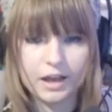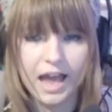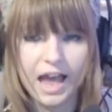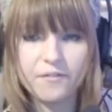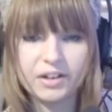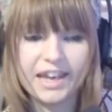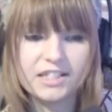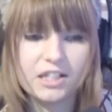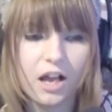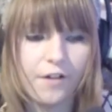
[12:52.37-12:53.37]
And the
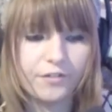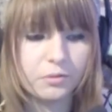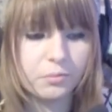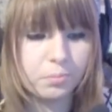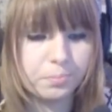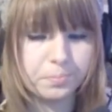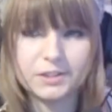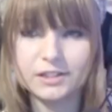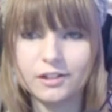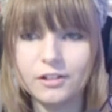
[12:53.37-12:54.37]
kids are off to
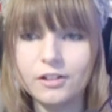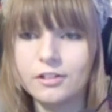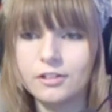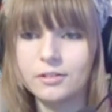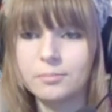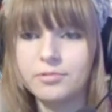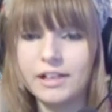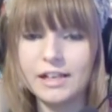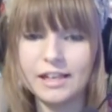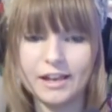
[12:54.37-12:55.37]
school.
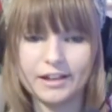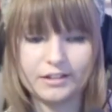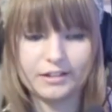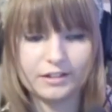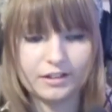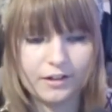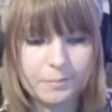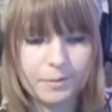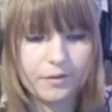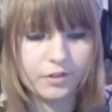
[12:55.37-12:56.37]
Brilliant. Are they
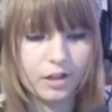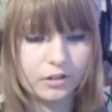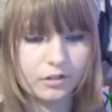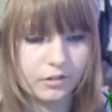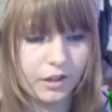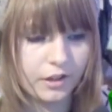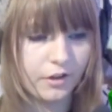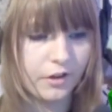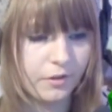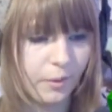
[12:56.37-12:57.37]
both gone? Oh no,
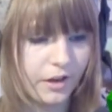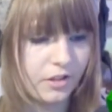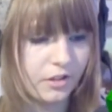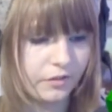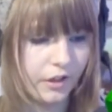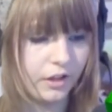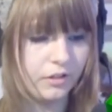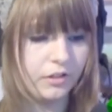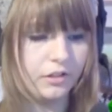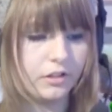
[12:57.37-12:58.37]
only one so far.
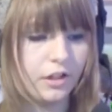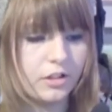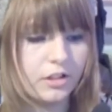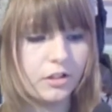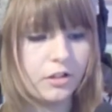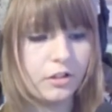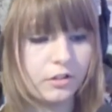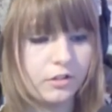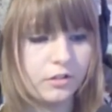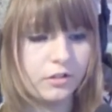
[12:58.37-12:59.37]
Go to school.
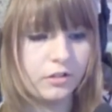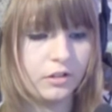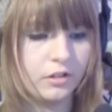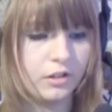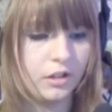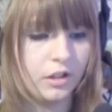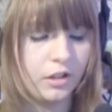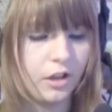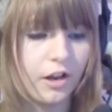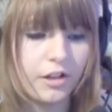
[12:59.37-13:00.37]

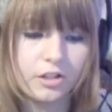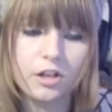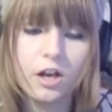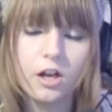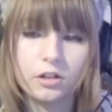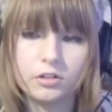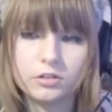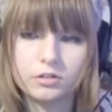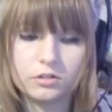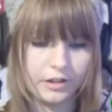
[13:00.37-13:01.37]
Go to school!
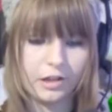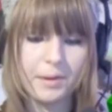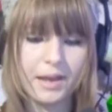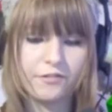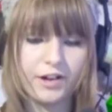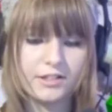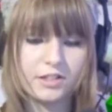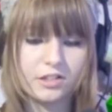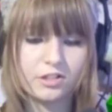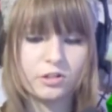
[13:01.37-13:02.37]
They're going to make friends
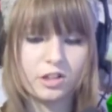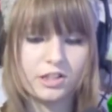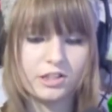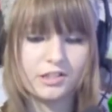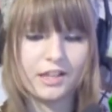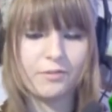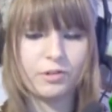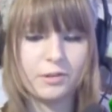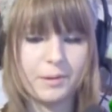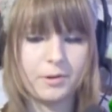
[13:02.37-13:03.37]
at school because they
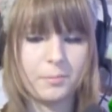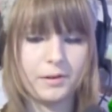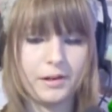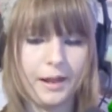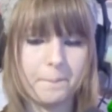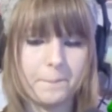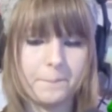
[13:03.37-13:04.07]
want to be popular.